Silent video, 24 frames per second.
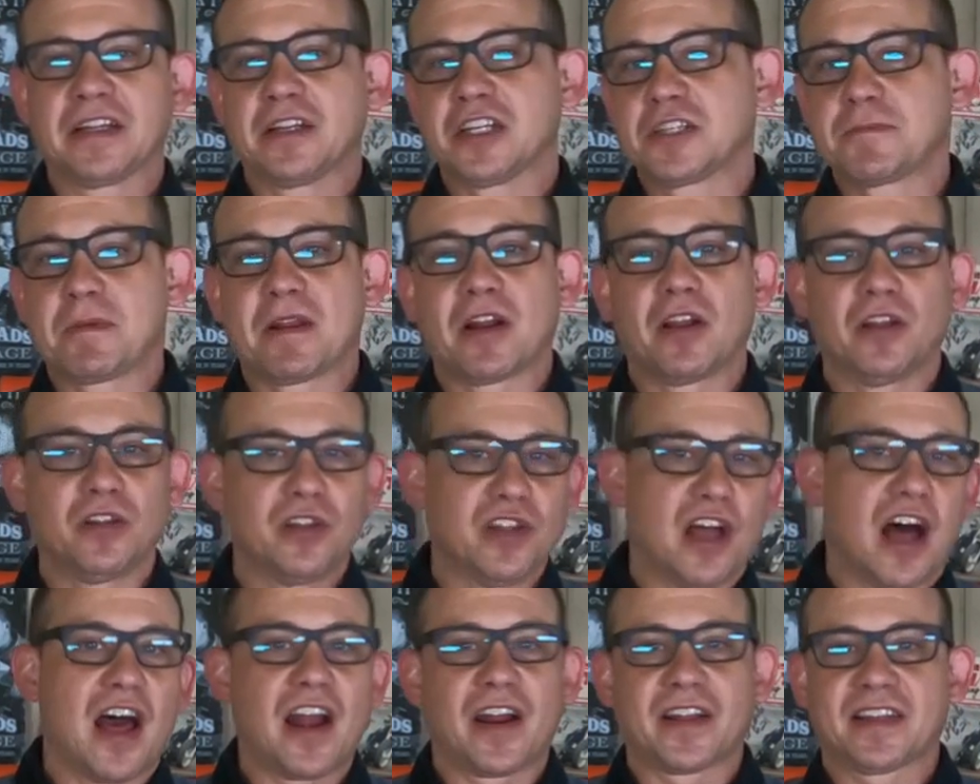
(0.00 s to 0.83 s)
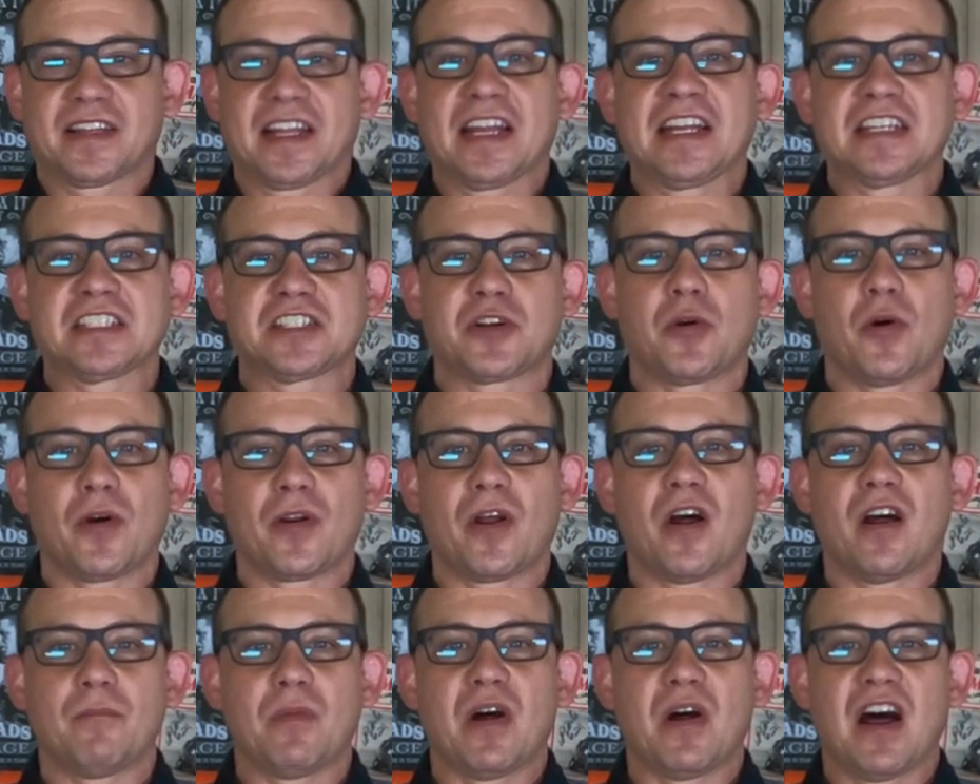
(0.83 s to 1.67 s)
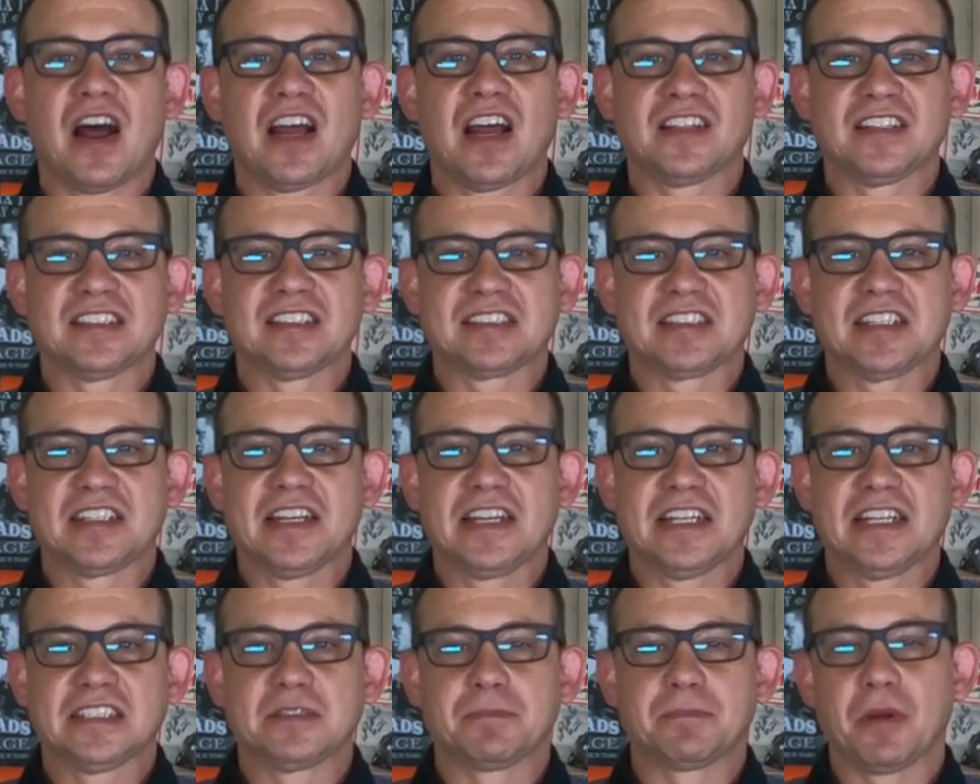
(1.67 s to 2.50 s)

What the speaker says: There's been a lot of things going on behind the scenes,